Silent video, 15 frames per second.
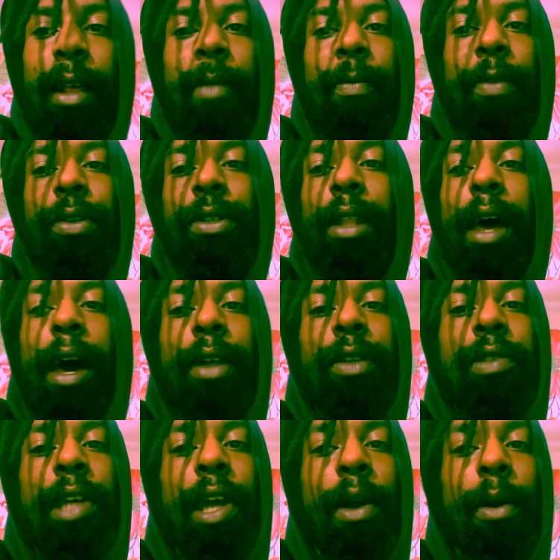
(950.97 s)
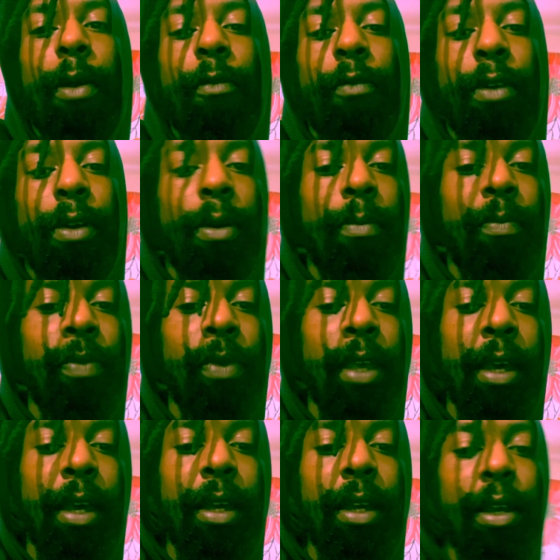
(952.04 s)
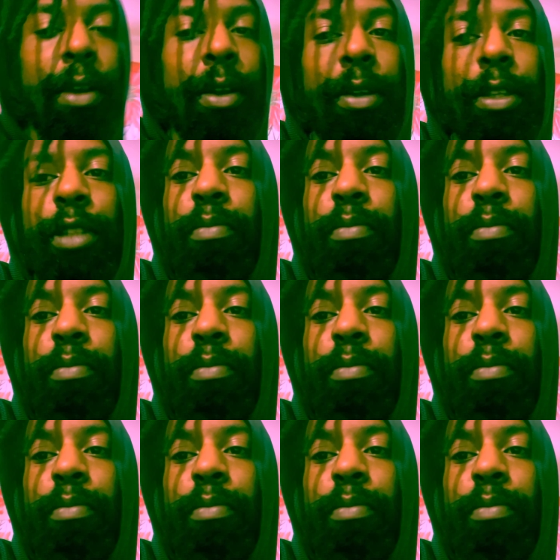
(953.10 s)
There's a lot of terror from, these